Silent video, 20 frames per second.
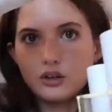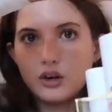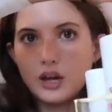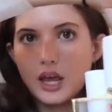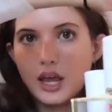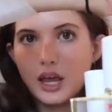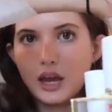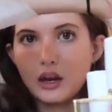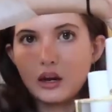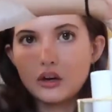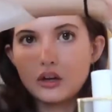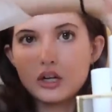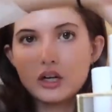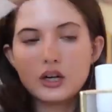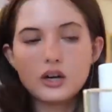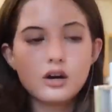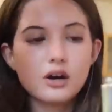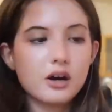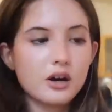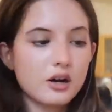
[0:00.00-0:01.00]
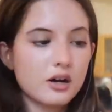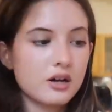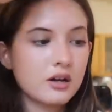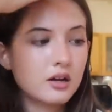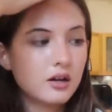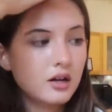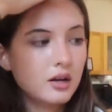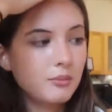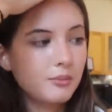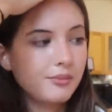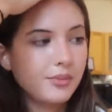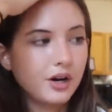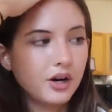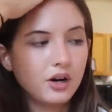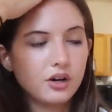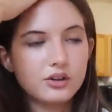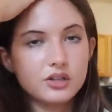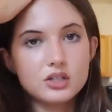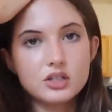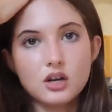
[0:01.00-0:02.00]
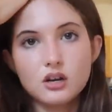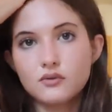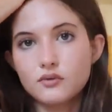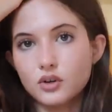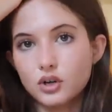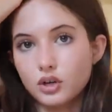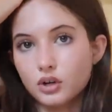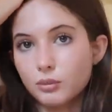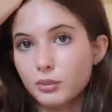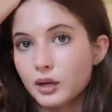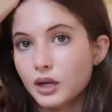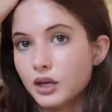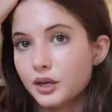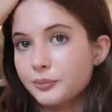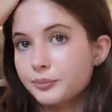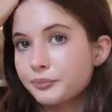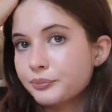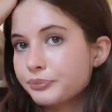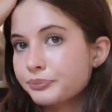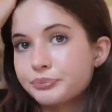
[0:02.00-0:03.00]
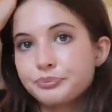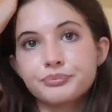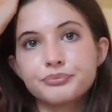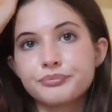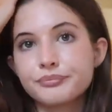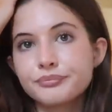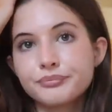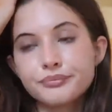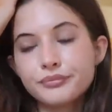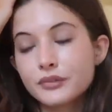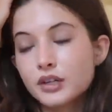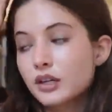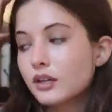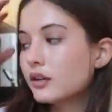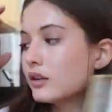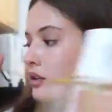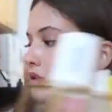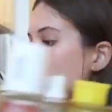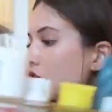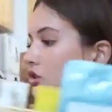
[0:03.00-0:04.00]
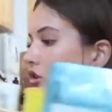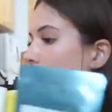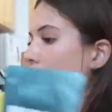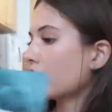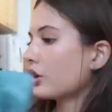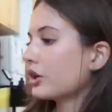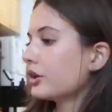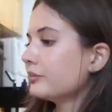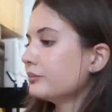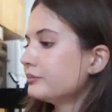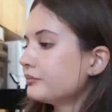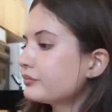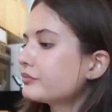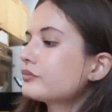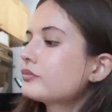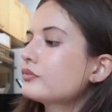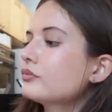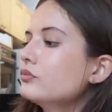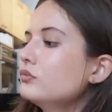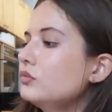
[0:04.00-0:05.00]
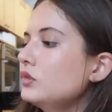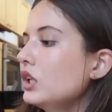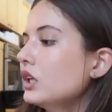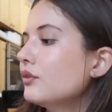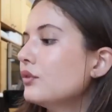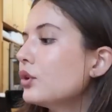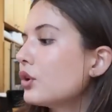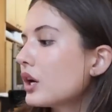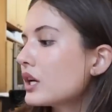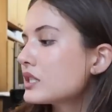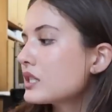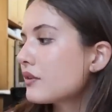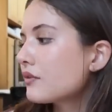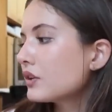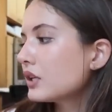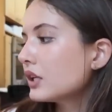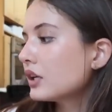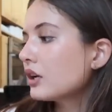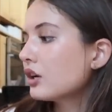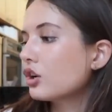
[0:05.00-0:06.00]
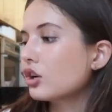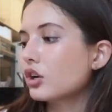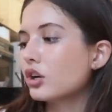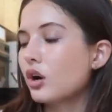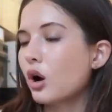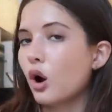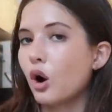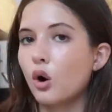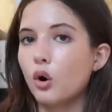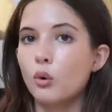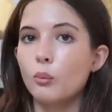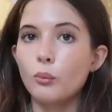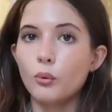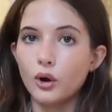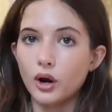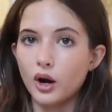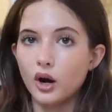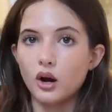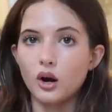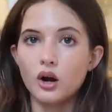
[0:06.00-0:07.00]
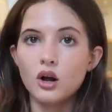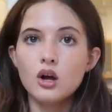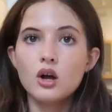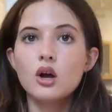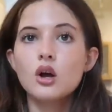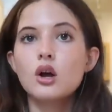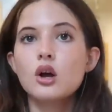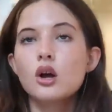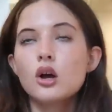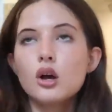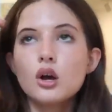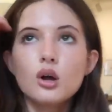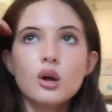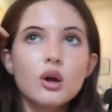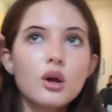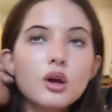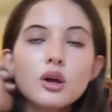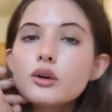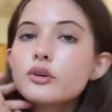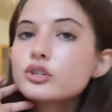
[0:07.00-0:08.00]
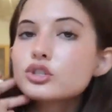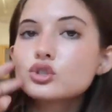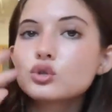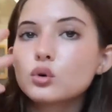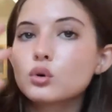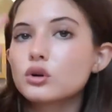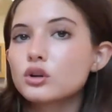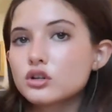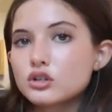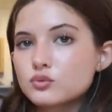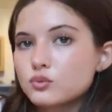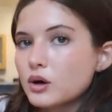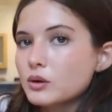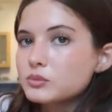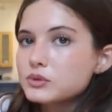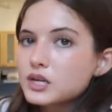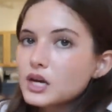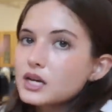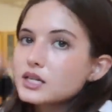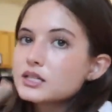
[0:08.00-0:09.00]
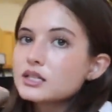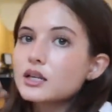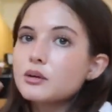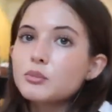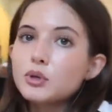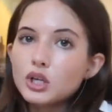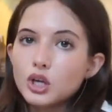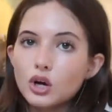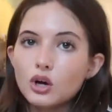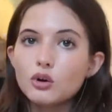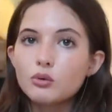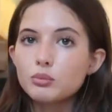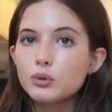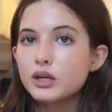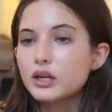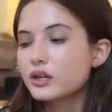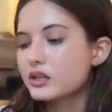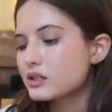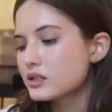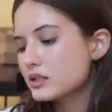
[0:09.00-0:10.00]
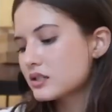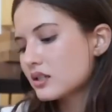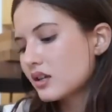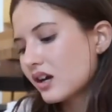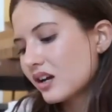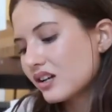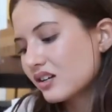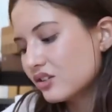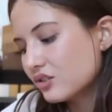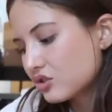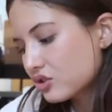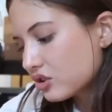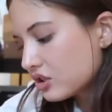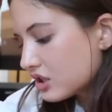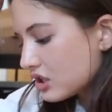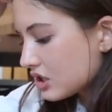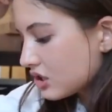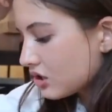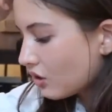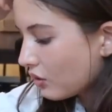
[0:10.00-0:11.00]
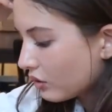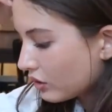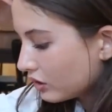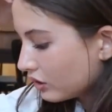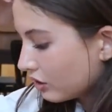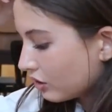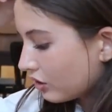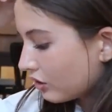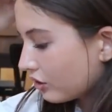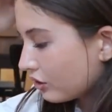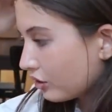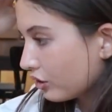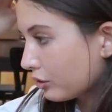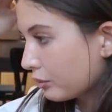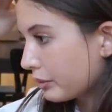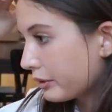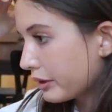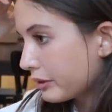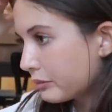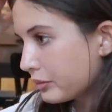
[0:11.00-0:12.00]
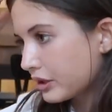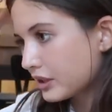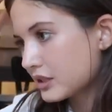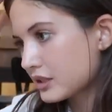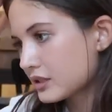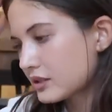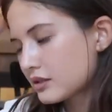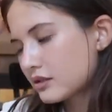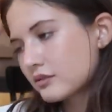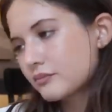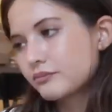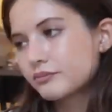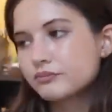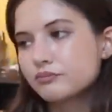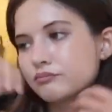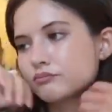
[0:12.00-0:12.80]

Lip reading: a little hanger here, but I got this off Urban. So good. If you guys have any good homeware stores, websites, let me know, because I usually just go and look on Urban, but it's,